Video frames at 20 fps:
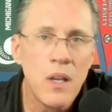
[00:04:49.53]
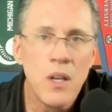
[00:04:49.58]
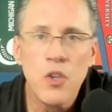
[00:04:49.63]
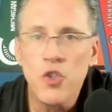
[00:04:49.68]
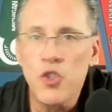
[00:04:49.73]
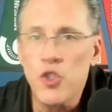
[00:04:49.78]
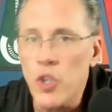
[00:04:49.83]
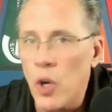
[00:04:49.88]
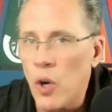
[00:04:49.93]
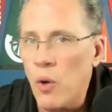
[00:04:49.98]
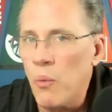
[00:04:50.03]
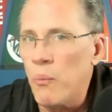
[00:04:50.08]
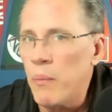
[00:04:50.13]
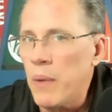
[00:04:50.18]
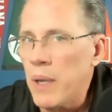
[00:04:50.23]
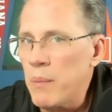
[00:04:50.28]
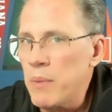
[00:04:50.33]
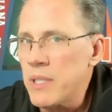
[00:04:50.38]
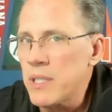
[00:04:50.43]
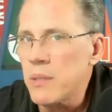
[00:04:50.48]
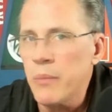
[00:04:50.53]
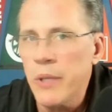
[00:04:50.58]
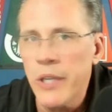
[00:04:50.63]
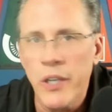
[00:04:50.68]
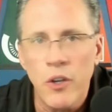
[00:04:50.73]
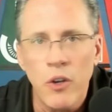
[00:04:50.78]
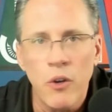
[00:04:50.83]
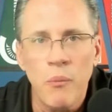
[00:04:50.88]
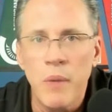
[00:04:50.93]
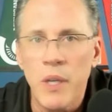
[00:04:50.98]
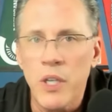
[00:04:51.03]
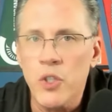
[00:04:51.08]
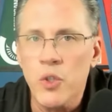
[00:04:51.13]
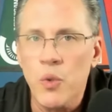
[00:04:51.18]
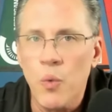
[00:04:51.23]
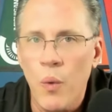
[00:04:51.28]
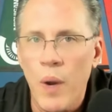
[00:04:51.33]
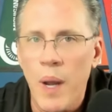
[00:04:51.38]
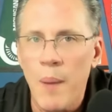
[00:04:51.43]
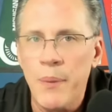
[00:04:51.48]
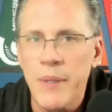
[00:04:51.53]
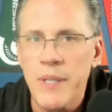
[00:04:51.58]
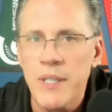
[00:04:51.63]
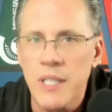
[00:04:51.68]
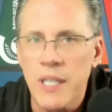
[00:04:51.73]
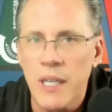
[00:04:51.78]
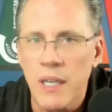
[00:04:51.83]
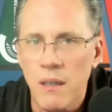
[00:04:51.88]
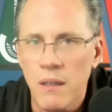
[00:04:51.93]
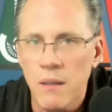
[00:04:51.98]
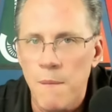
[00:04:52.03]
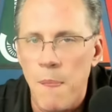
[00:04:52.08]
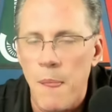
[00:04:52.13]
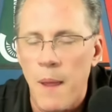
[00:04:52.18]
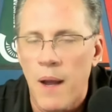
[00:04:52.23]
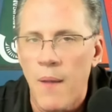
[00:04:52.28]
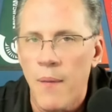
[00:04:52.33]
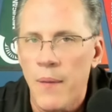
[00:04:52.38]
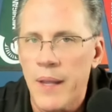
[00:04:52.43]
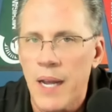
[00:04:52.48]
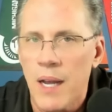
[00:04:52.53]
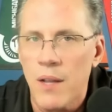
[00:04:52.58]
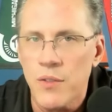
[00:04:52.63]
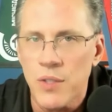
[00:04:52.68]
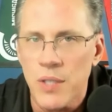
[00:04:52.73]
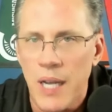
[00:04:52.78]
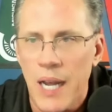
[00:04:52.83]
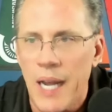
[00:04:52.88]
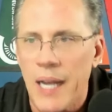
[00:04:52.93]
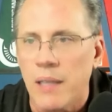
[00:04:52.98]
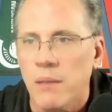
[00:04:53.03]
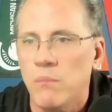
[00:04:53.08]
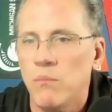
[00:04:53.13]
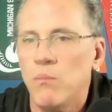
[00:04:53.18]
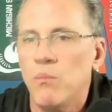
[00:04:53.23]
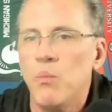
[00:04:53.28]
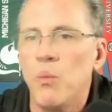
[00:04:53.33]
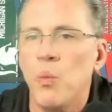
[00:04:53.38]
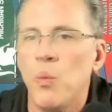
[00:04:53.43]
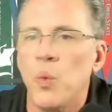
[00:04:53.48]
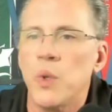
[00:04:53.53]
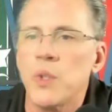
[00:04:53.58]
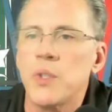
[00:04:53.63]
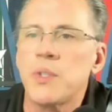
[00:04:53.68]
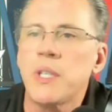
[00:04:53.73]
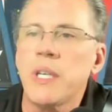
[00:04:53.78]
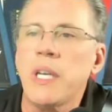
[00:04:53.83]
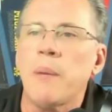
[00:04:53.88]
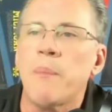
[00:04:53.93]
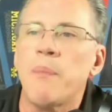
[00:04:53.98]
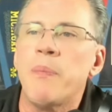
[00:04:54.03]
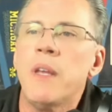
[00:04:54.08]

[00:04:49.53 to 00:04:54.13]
So maybe some hit or miss weapons here on the outside. We'll see.